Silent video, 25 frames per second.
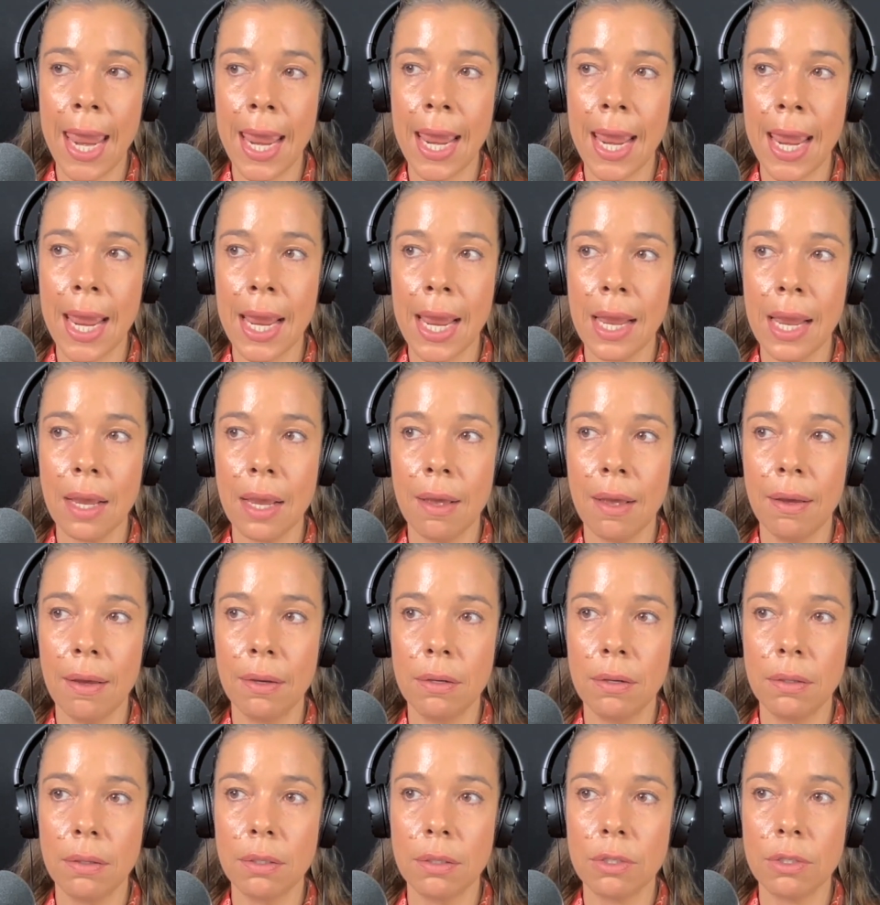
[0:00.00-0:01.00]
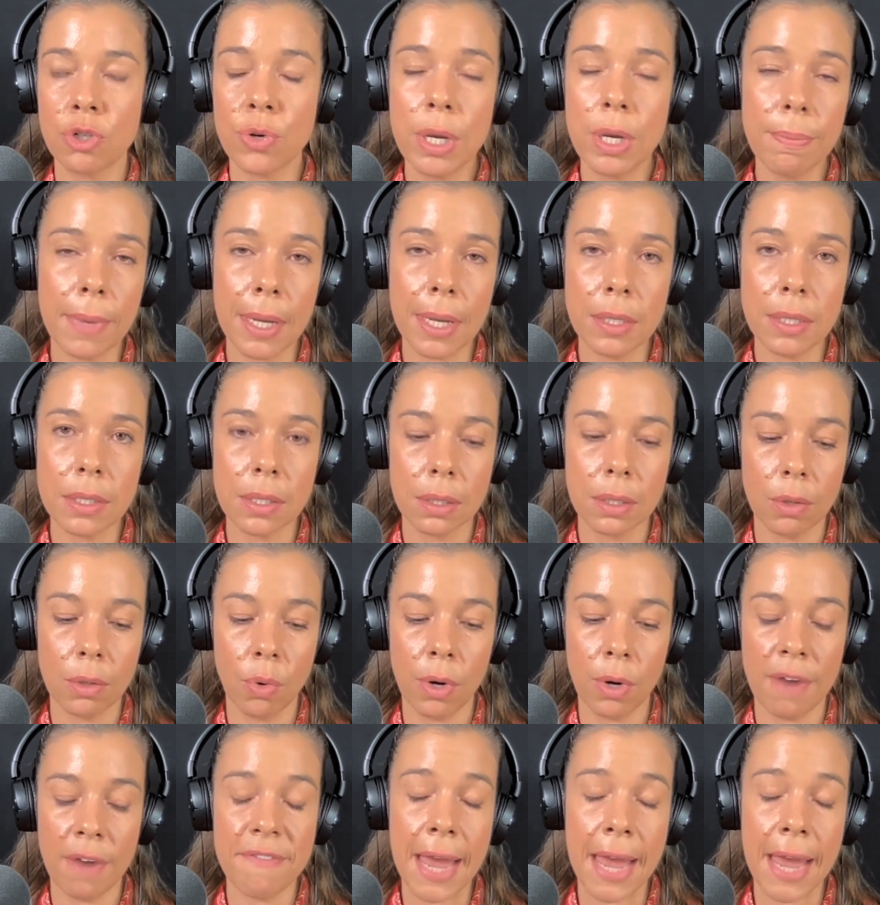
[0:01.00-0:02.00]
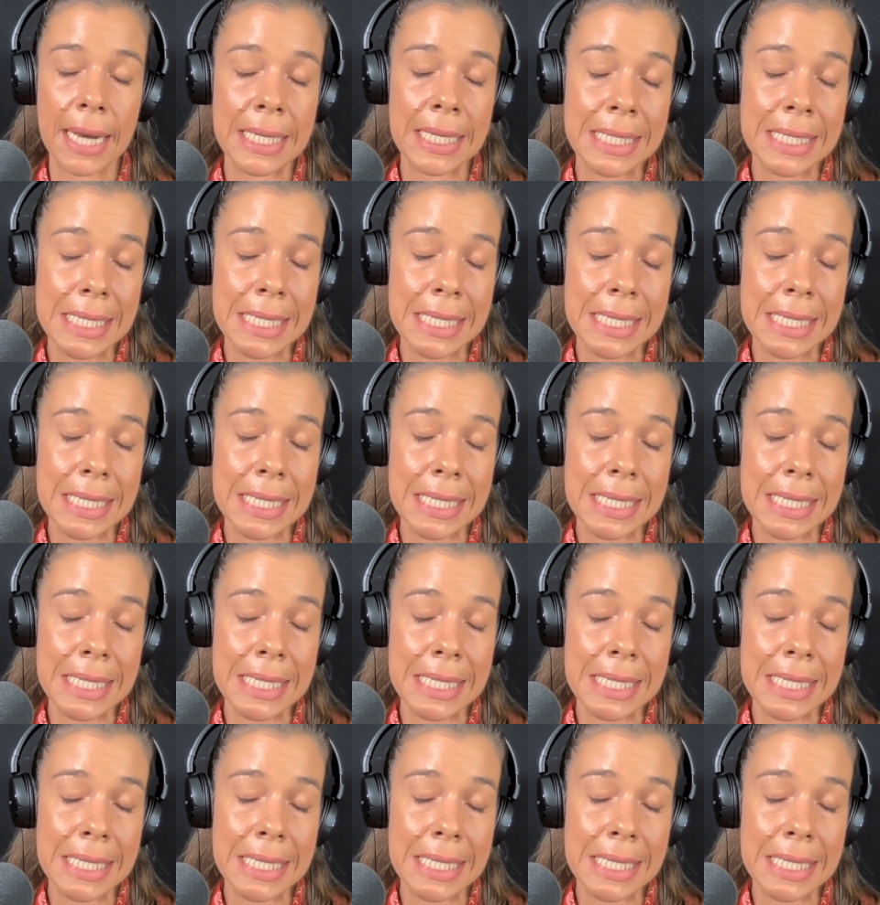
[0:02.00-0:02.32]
a treatment or a